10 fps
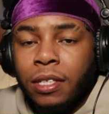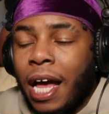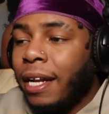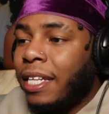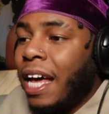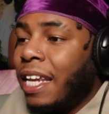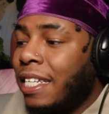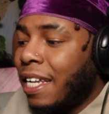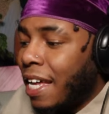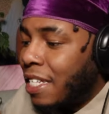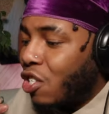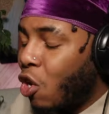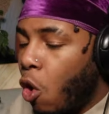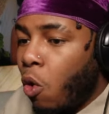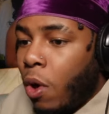That is
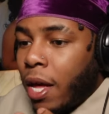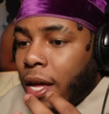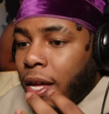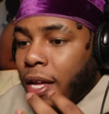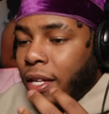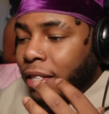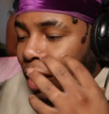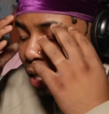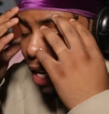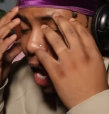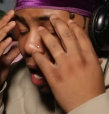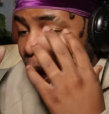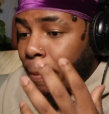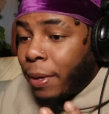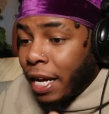so...
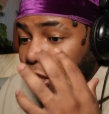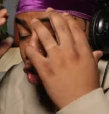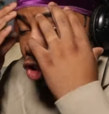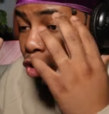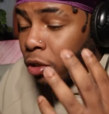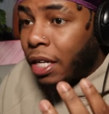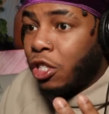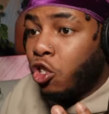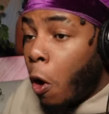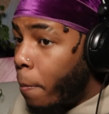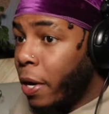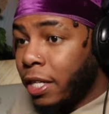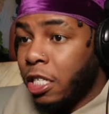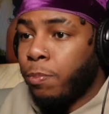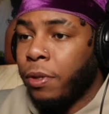I'm super
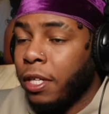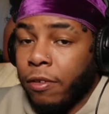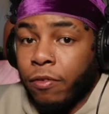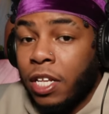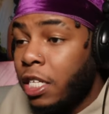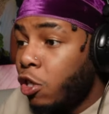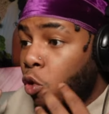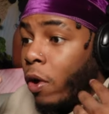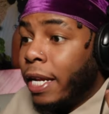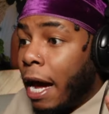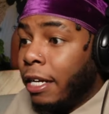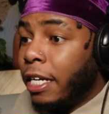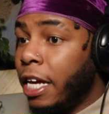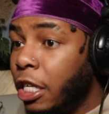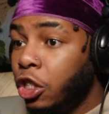in disbelief. This is going down
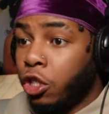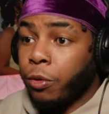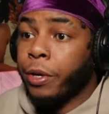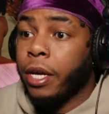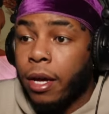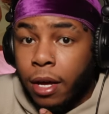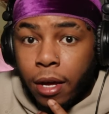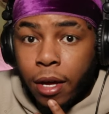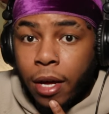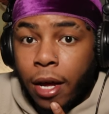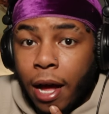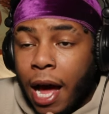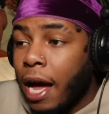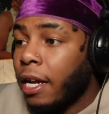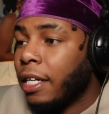in history.
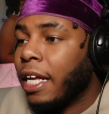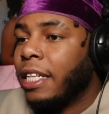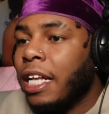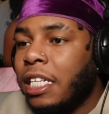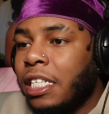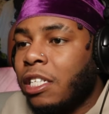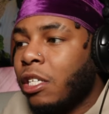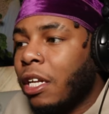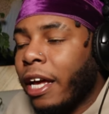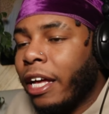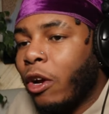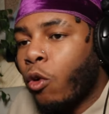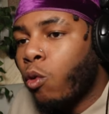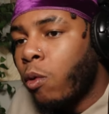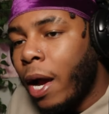This is
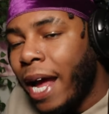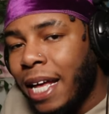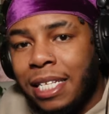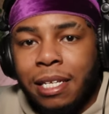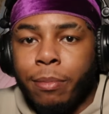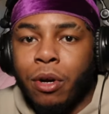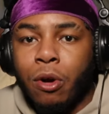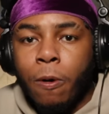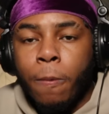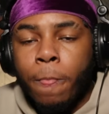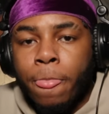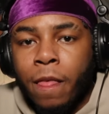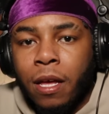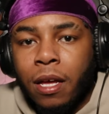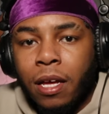crazy, bro.
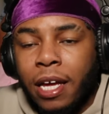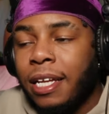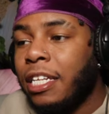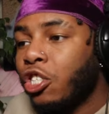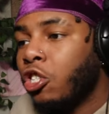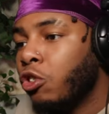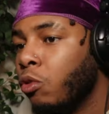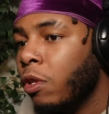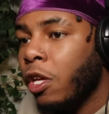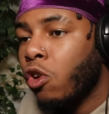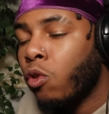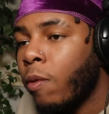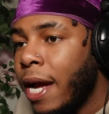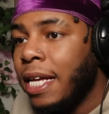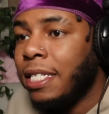It is truly
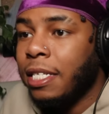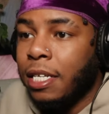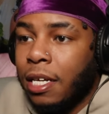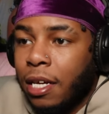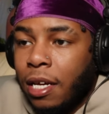crazy.